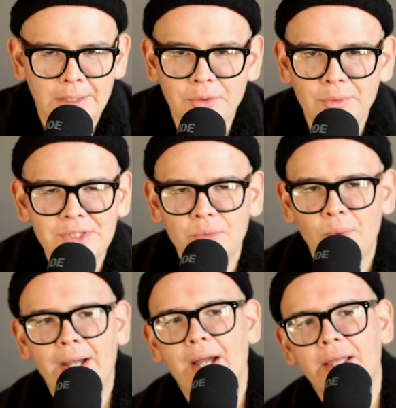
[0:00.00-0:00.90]
And the reason
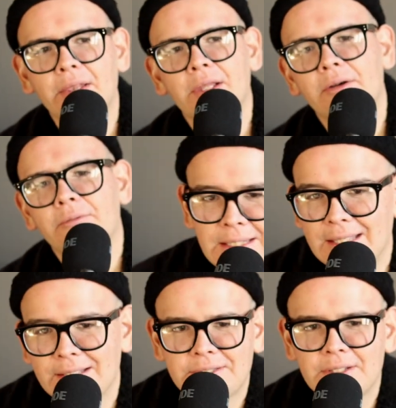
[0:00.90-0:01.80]
why I love the
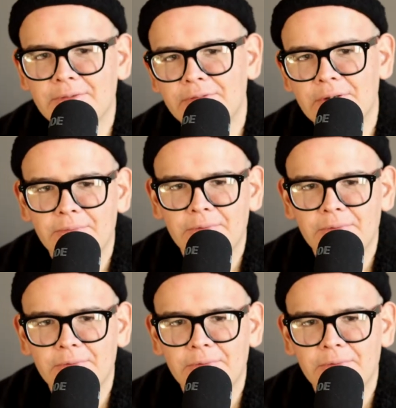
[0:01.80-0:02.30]
instant film